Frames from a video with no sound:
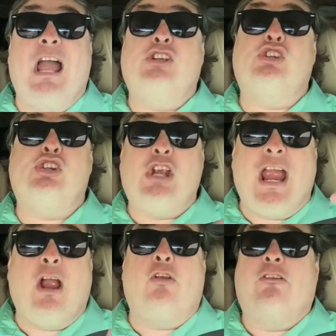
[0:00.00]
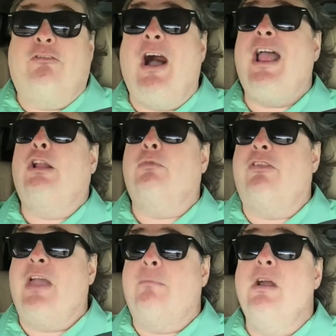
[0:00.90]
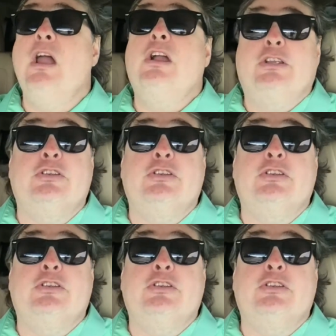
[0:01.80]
I share the file with them